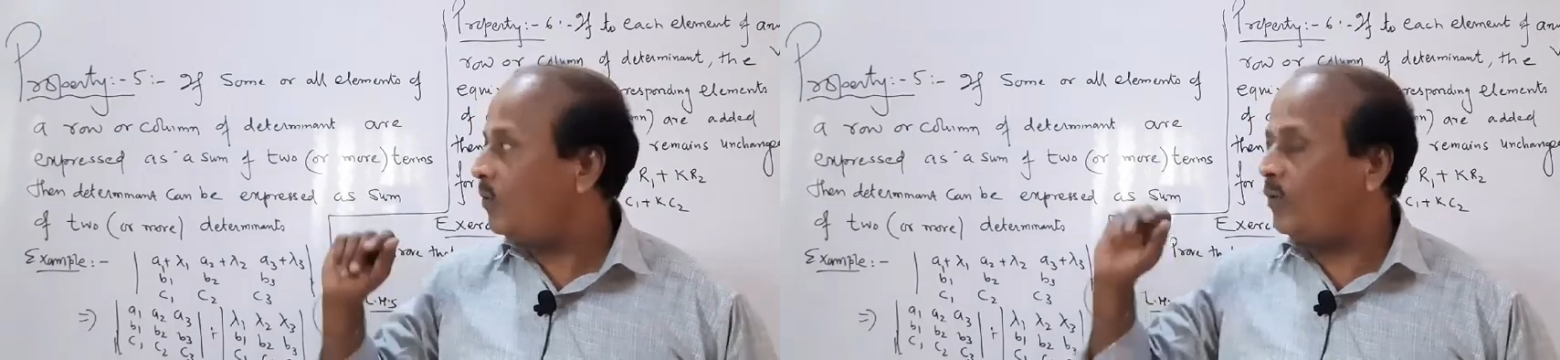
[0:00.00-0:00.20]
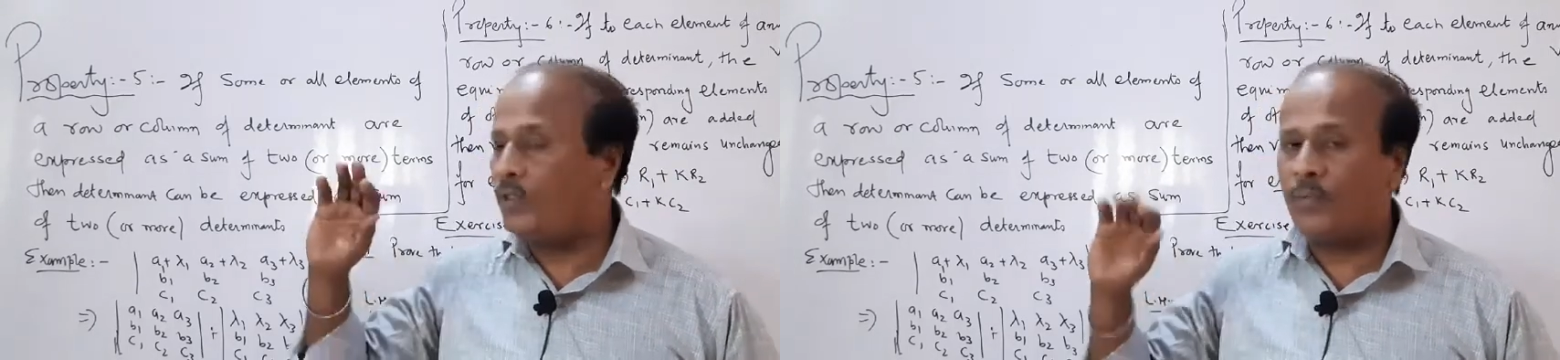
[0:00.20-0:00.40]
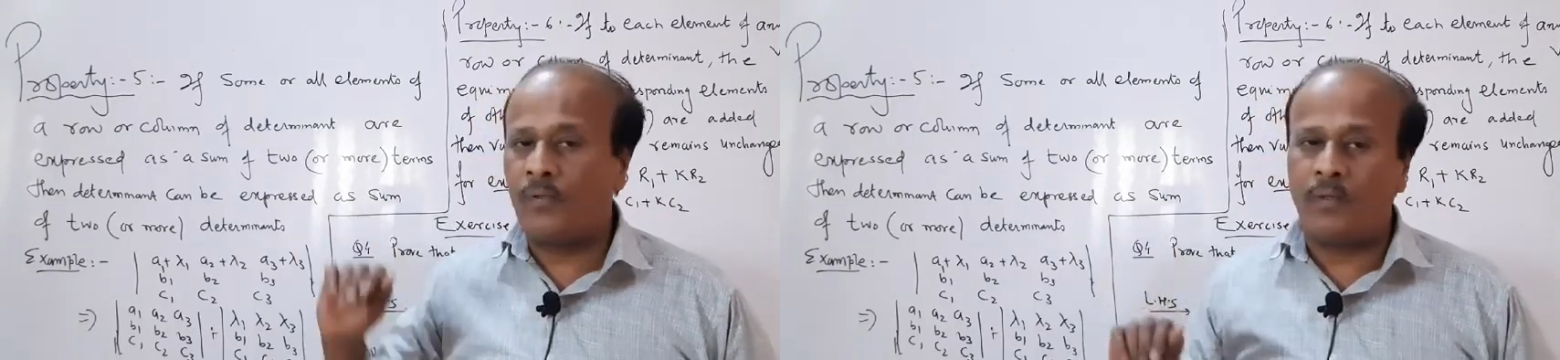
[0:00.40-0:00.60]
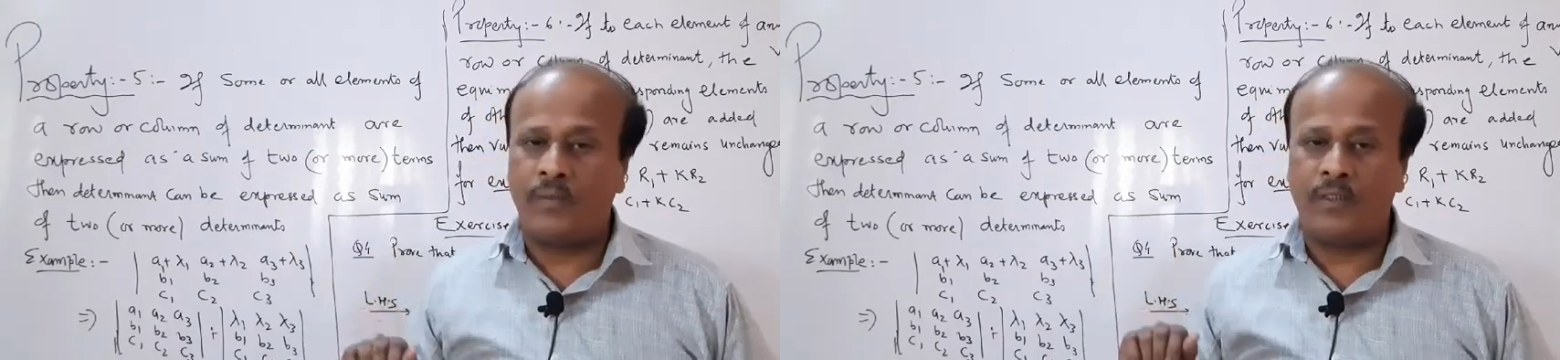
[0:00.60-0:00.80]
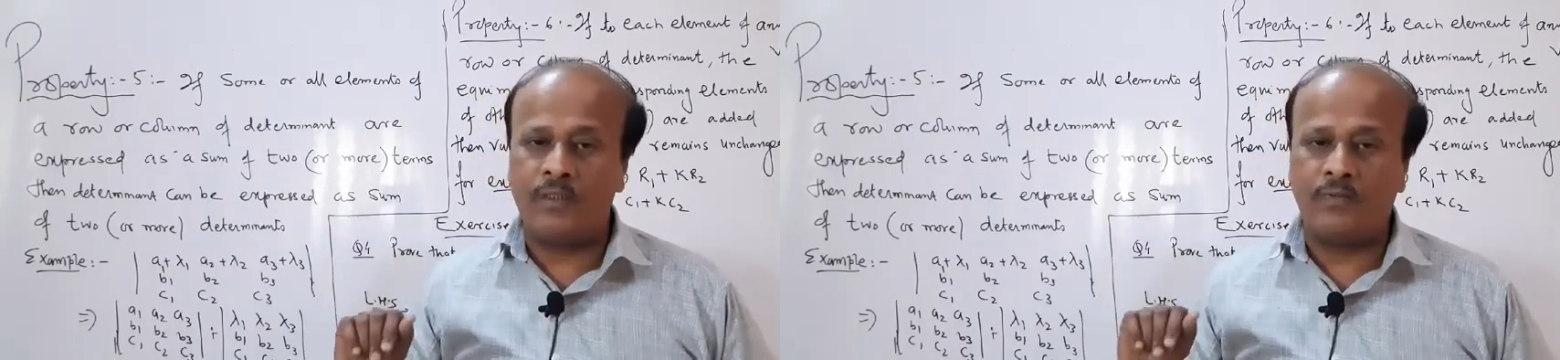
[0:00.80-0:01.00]
all the
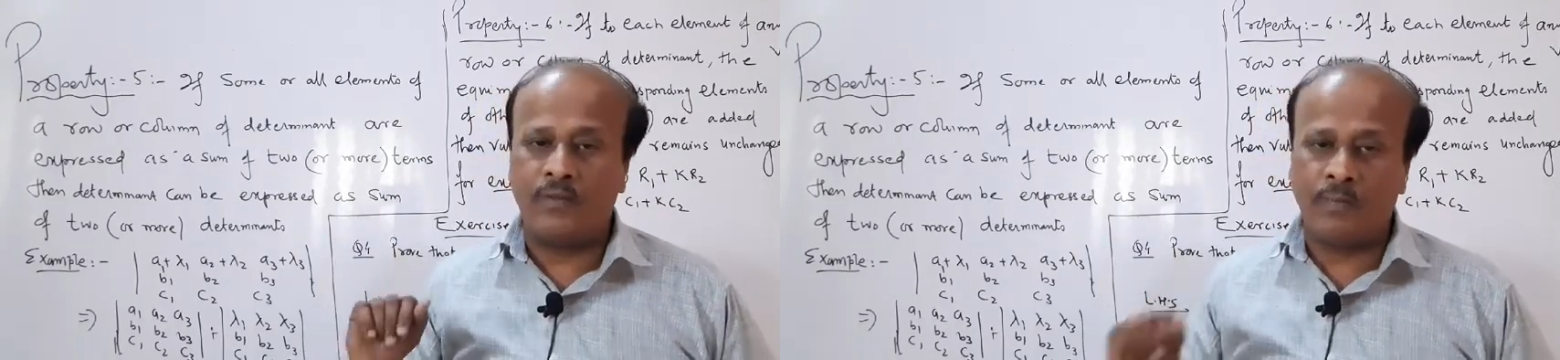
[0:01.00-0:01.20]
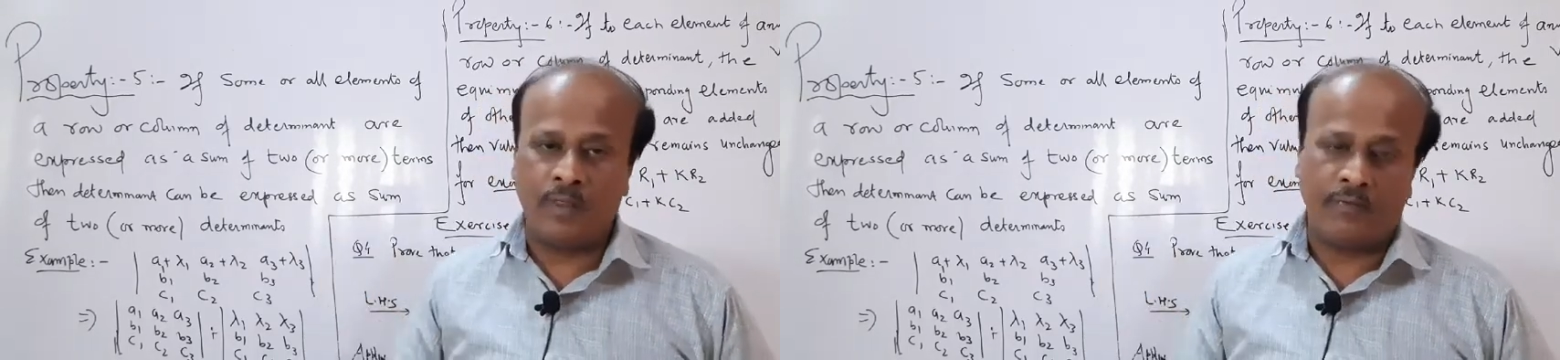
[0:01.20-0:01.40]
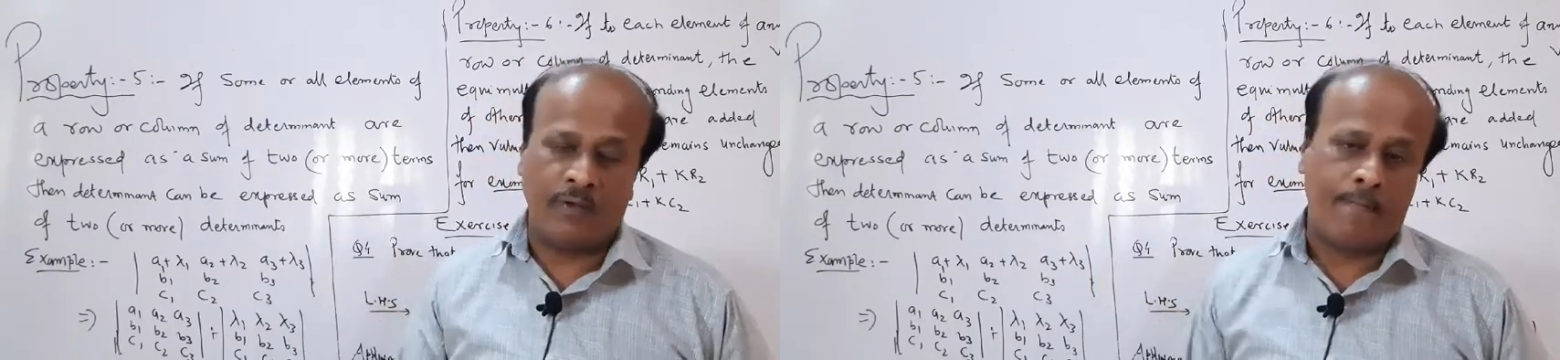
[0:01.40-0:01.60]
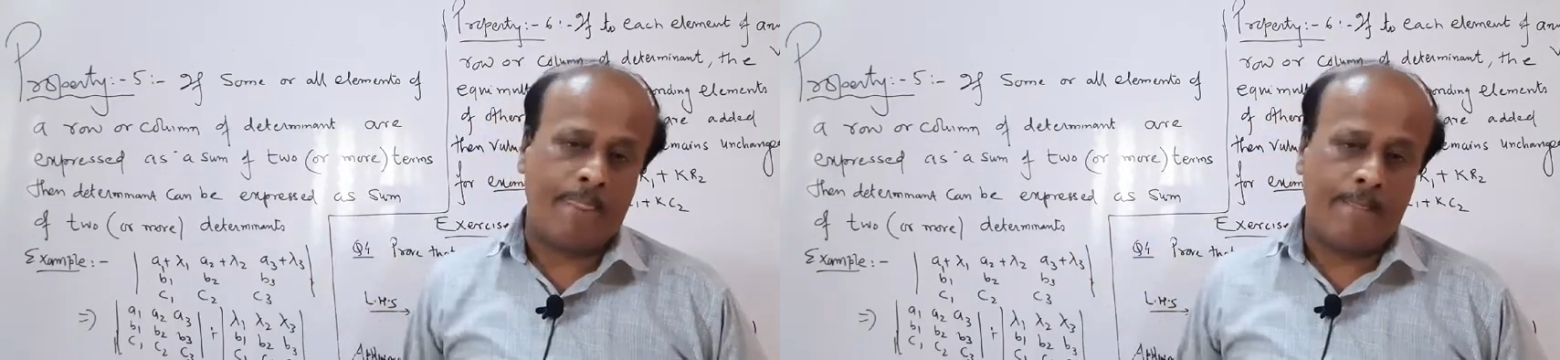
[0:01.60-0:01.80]
properties one by one.